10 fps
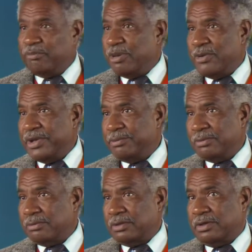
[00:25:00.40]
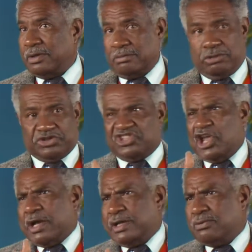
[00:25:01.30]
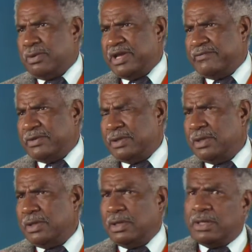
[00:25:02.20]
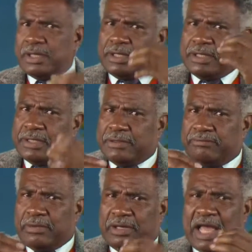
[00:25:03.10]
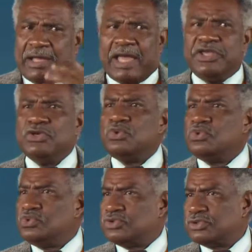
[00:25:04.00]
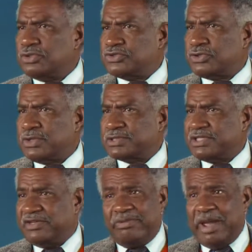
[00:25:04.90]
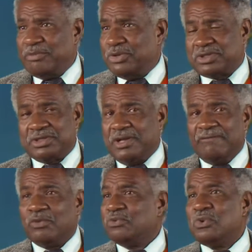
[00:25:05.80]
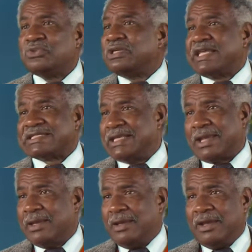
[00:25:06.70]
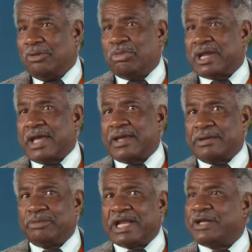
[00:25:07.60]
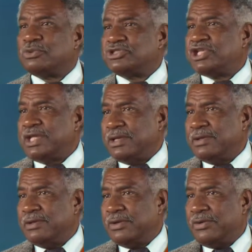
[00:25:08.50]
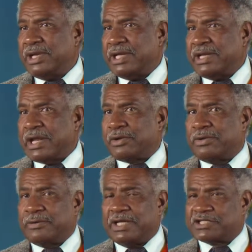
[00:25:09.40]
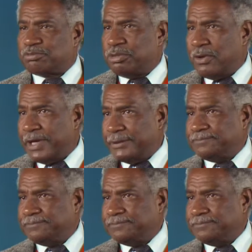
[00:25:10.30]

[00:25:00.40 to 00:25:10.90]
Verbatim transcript: poem, a sonnet, whatever. It, I, I, use the sources of my emotion ruthlessly, but I, I but I don't cheat, you know, and, and I don't exploit